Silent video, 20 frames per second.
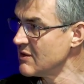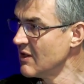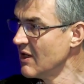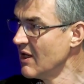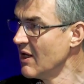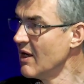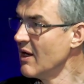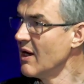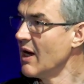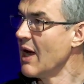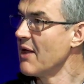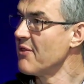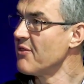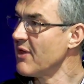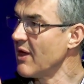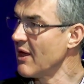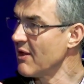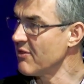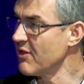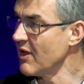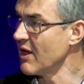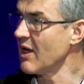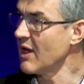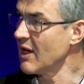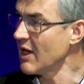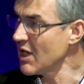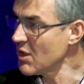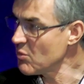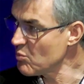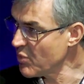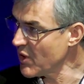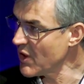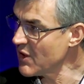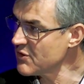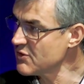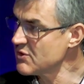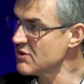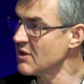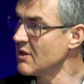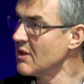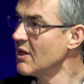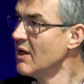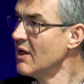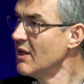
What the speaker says: Yeah. And they are there in person